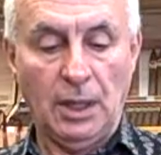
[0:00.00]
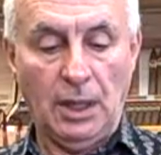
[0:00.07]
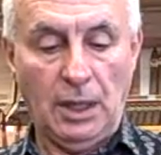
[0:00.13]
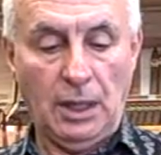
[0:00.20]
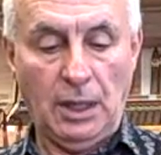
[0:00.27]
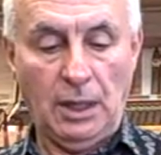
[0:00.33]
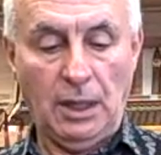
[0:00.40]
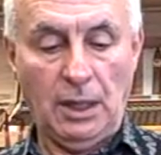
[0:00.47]

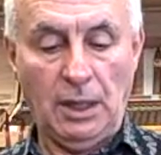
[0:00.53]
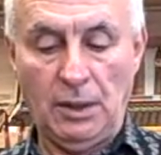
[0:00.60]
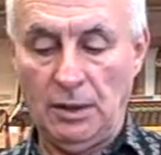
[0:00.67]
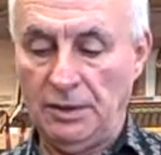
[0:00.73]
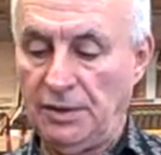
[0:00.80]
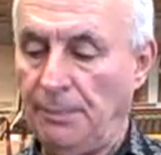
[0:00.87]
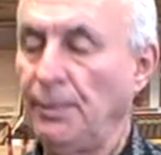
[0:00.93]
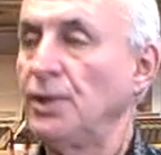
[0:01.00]

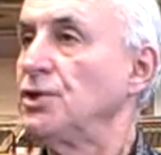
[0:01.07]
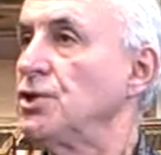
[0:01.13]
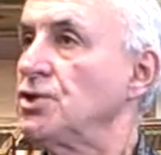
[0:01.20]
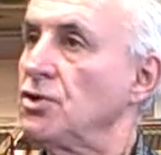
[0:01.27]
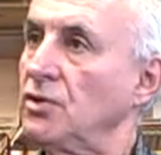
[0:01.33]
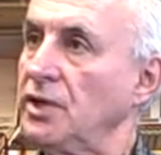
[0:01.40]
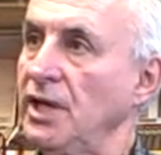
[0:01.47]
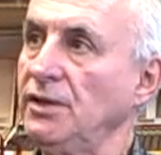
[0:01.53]
The punch is
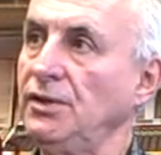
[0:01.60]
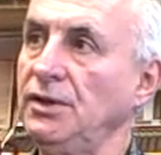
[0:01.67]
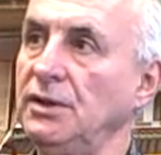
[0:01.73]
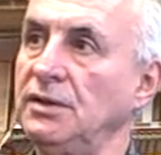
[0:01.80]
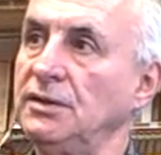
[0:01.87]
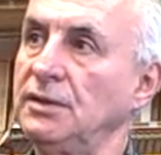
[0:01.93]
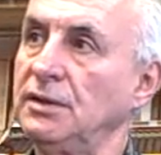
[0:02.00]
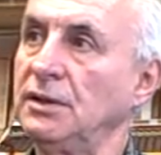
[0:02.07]
okay too,
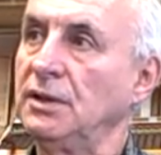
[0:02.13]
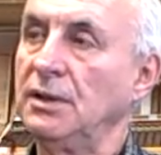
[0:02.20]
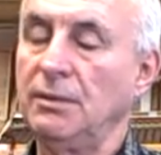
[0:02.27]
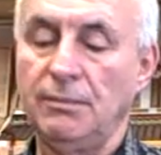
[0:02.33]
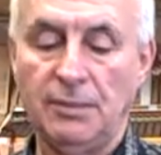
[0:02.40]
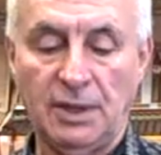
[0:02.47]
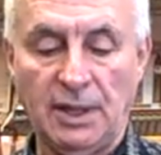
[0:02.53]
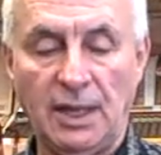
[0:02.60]

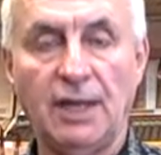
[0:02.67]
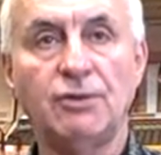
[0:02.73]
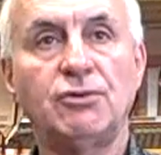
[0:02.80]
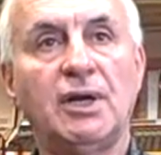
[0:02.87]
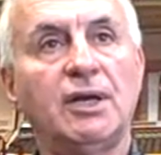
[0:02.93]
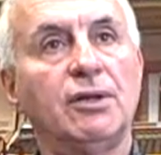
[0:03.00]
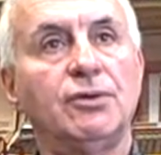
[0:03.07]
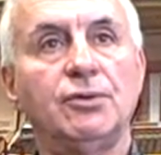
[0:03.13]
but I'd
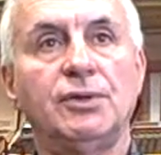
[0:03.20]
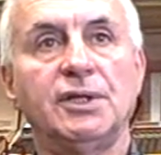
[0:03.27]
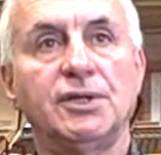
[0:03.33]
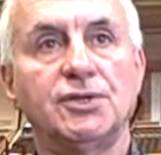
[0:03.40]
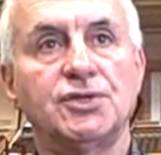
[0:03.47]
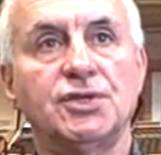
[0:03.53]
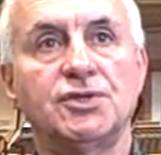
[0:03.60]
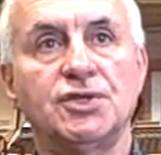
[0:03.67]
rather do
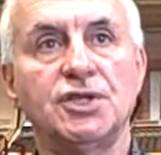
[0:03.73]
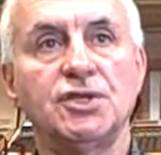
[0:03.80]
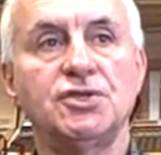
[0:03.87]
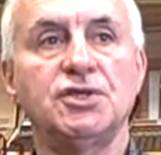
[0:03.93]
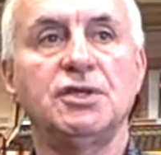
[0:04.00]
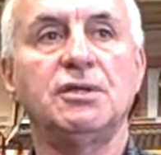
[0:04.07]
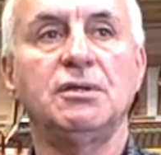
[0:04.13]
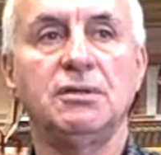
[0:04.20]
this. It's
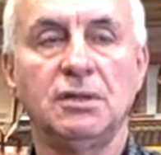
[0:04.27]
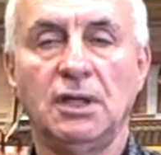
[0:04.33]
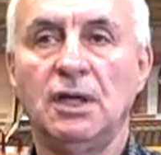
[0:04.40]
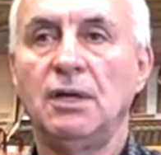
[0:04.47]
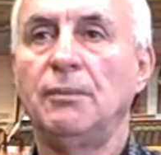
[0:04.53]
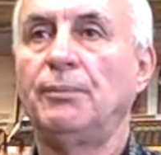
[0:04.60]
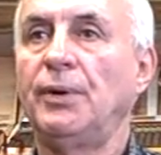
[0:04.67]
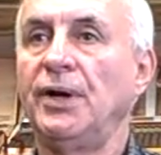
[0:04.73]
easier.
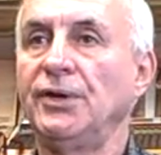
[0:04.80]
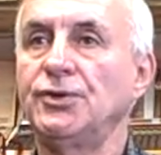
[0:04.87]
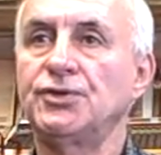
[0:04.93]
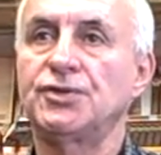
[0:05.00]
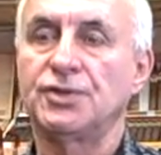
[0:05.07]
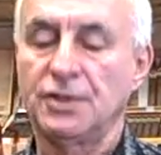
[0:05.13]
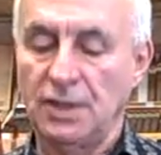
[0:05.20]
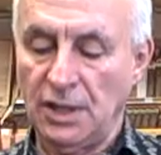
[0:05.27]

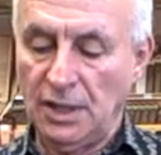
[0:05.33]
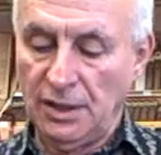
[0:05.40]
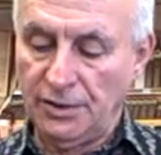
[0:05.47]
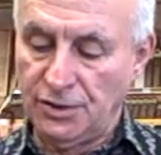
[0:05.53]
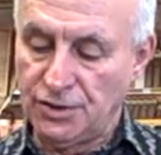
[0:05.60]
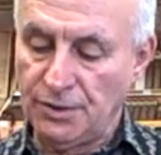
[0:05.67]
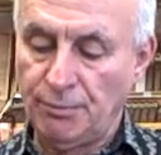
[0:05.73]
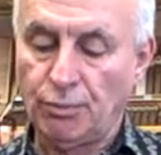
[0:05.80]
Punch,
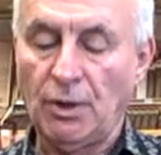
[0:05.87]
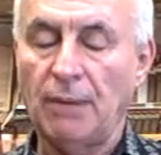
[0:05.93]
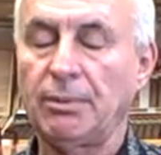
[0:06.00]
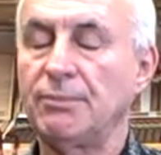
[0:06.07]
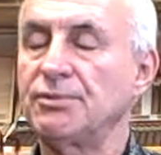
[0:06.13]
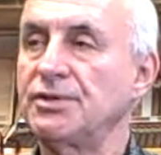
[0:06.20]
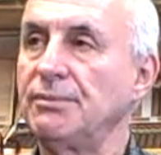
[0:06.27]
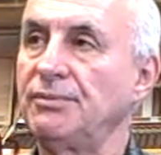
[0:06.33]
there's a
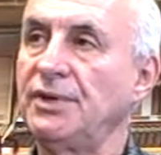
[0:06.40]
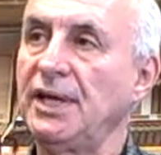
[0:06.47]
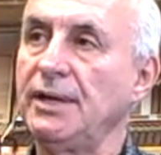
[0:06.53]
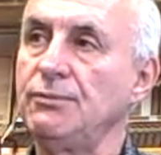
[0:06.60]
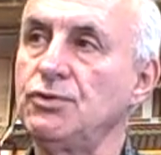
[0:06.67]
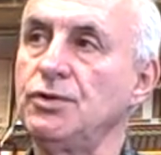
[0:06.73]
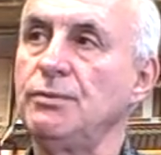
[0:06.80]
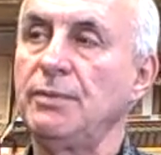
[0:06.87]
problem
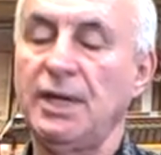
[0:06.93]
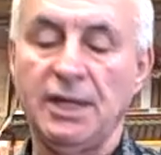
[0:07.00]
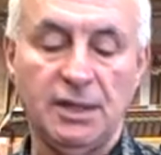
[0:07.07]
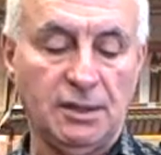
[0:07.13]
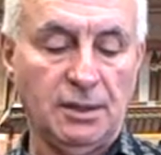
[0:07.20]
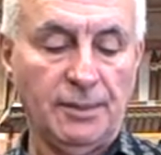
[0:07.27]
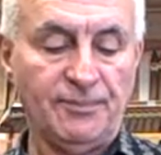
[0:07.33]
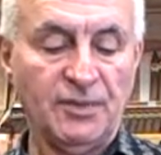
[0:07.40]
sometimes. You might,
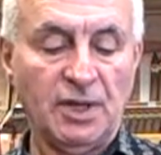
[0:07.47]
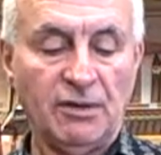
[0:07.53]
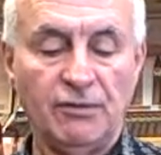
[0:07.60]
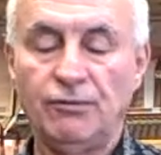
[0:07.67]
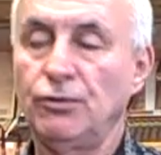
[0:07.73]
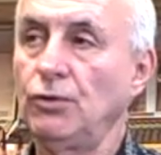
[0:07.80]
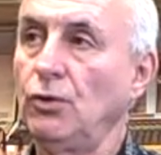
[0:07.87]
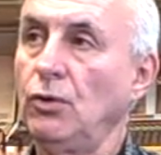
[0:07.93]

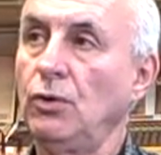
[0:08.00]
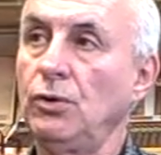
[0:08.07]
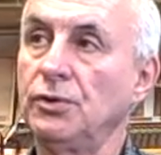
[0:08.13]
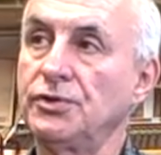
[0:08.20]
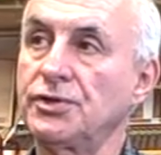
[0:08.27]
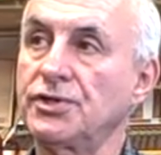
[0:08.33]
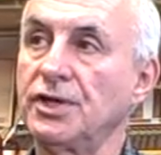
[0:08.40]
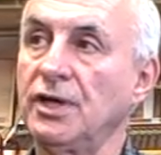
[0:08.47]
if you don't hold
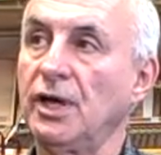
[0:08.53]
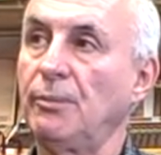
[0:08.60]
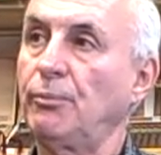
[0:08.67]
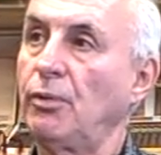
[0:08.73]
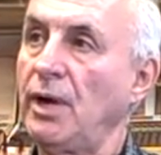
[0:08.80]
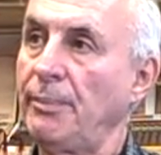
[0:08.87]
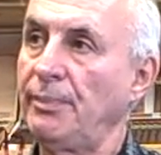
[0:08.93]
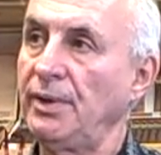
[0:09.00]
the cigar
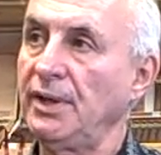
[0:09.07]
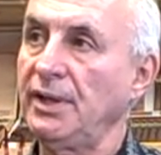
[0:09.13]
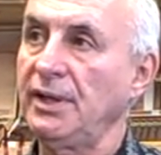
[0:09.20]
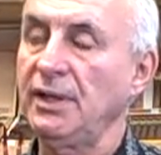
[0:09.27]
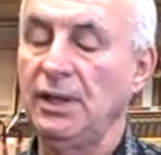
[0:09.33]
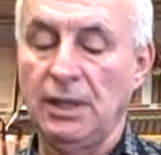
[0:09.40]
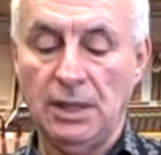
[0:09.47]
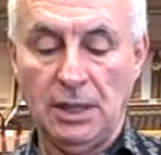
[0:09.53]
properly,
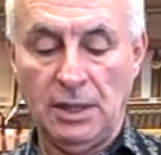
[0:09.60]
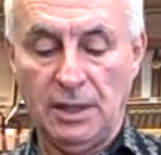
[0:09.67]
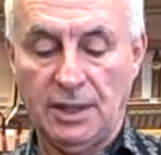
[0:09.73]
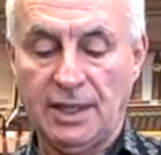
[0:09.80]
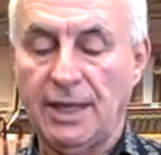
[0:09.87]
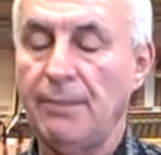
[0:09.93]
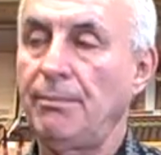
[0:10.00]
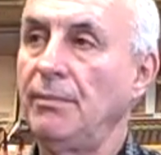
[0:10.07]
the
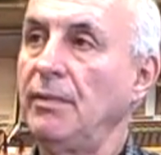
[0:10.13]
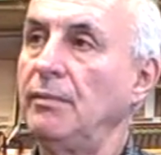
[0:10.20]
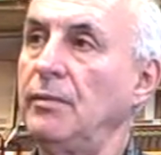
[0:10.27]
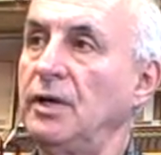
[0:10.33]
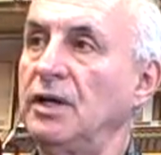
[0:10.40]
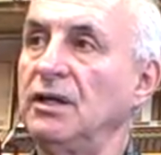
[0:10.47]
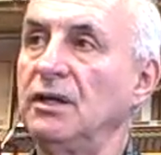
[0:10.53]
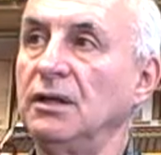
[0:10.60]
cap
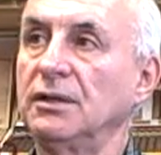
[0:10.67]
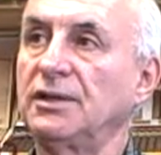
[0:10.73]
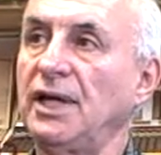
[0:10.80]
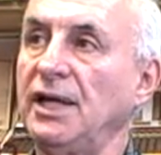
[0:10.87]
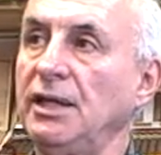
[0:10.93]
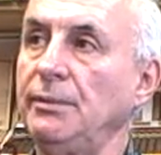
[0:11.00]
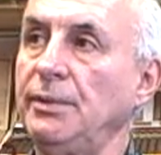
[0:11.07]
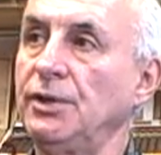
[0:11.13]
a little
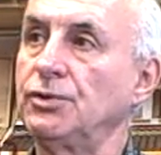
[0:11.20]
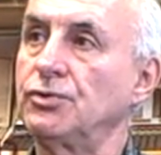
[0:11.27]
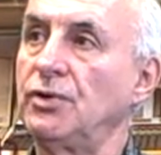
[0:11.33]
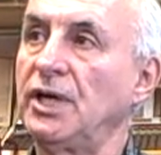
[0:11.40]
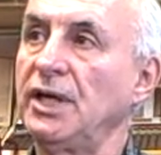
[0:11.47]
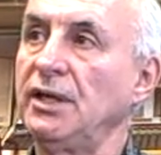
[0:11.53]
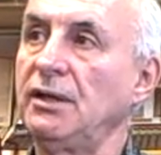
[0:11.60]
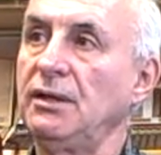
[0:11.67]
tiny bit
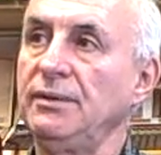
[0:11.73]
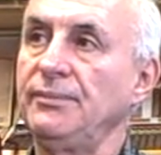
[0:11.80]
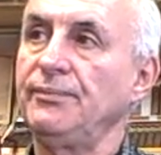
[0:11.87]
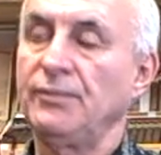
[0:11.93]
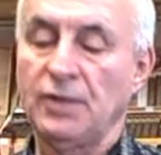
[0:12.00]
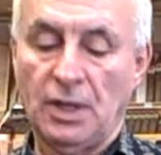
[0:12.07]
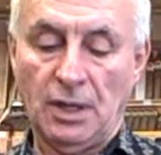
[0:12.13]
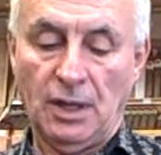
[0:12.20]
drier,
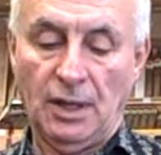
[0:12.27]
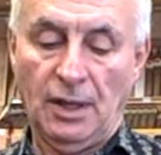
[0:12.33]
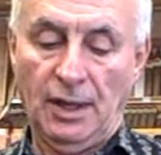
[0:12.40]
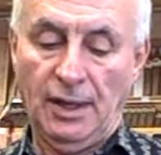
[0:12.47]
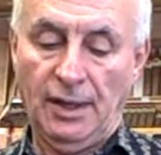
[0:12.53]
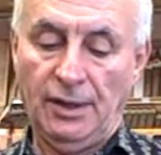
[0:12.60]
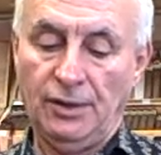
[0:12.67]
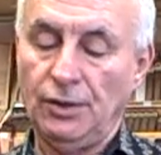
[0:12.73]

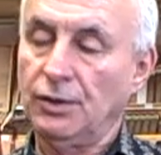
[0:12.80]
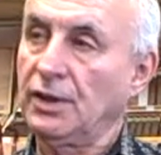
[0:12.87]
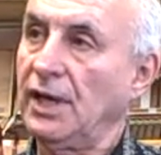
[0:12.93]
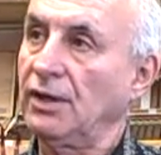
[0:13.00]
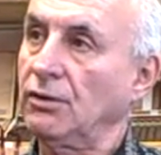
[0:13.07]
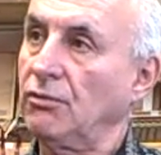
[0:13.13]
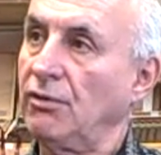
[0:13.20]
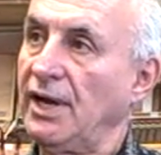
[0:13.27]
and you
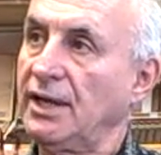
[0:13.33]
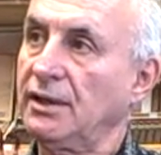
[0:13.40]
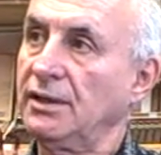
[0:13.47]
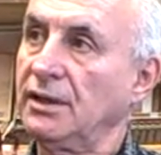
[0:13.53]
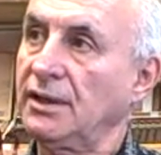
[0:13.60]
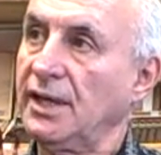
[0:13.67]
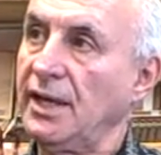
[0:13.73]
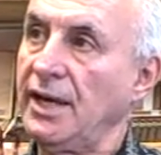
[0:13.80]
can crack
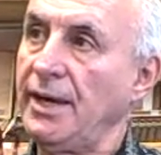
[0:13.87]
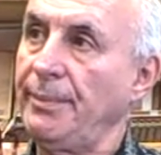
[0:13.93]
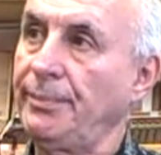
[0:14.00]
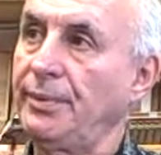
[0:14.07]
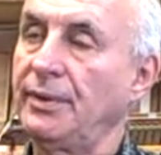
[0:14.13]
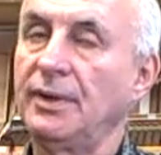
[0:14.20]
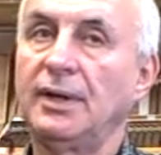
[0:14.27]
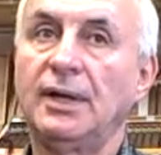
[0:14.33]
the cap,
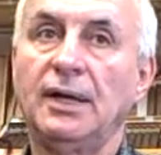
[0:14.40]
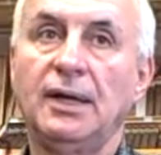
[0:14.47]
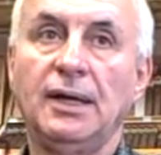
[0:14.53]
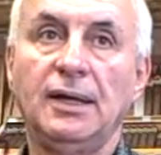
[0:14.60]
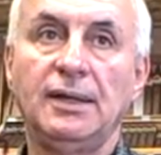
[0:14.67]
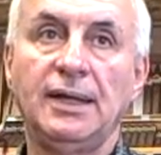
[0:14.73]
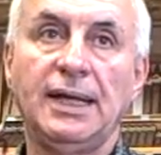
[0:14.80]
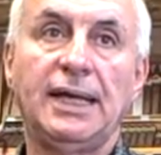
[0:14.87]

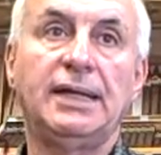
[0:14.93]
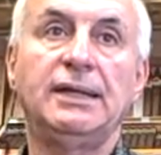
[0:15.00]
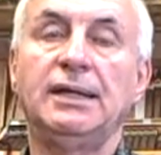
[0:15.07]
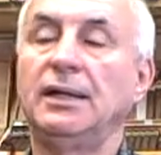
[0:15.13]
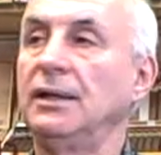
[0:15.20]
and then